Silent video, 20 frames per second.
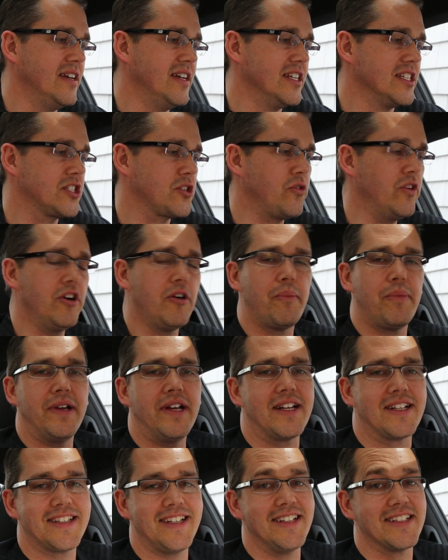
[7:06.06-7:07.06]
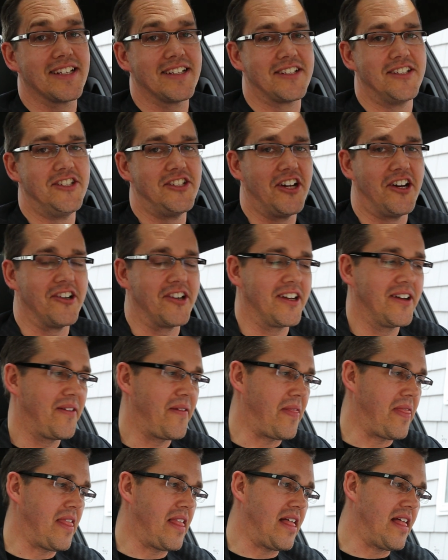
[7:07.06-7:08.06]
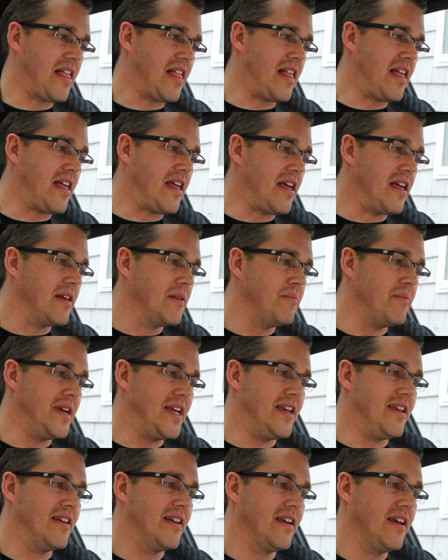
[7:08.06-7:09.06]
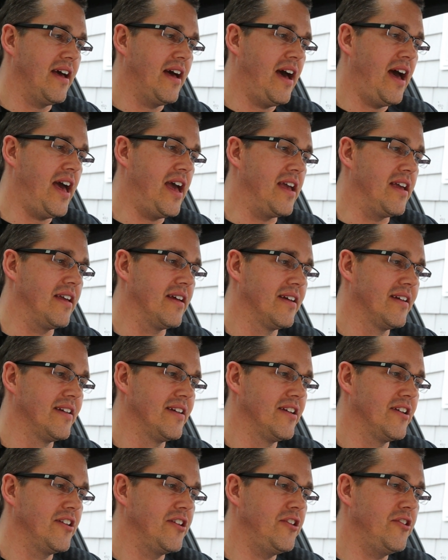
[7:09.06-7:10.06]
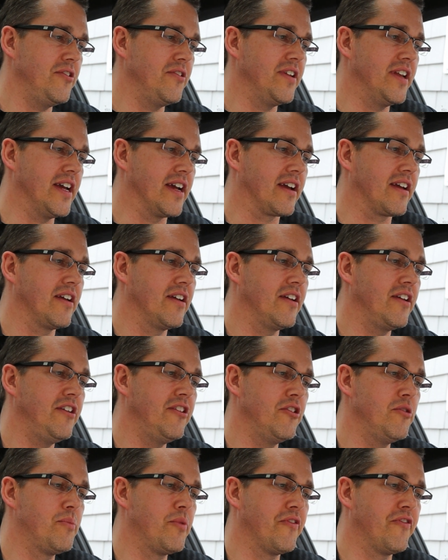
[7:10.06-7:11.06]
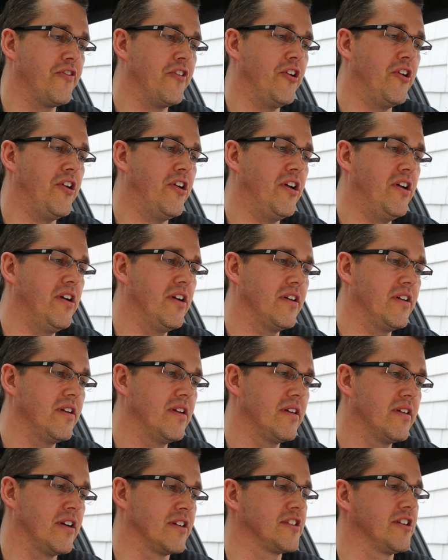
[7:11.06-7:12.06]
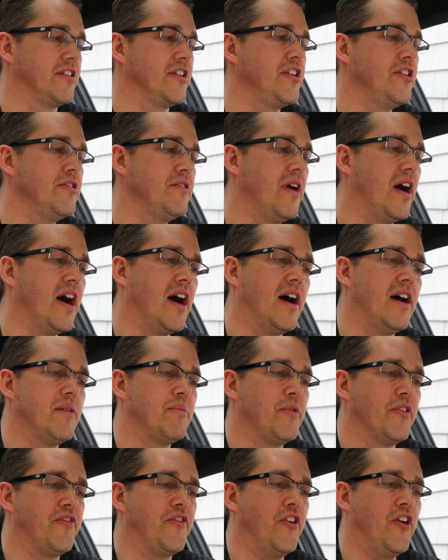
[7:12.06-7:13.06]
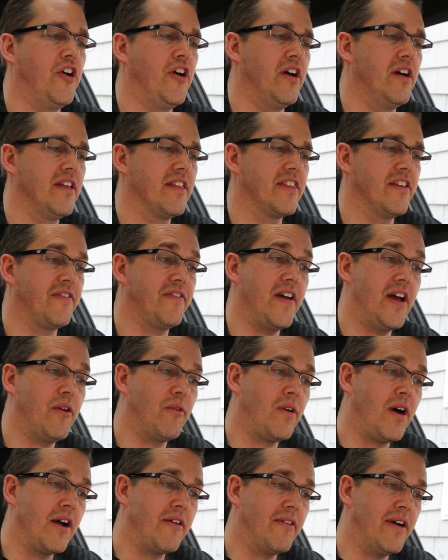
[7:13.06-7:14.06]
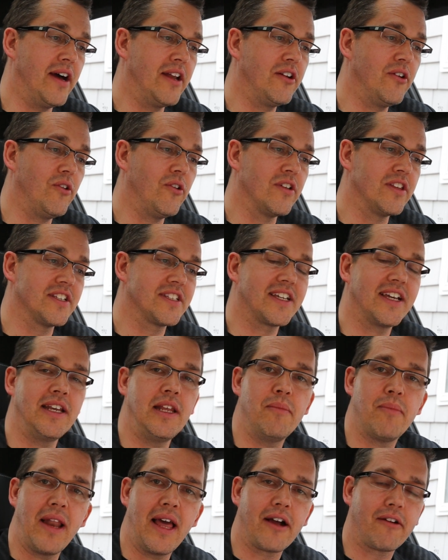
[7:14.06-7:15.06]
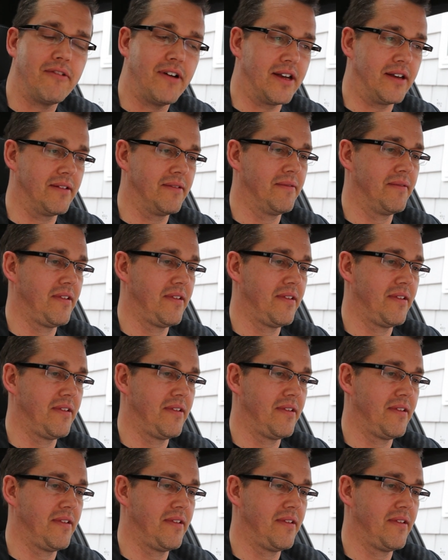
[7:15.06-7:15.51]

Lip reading: Squeal Pig sends us a joke. Me, hey, you Nick, you prefer the fat white one or the skinny black one?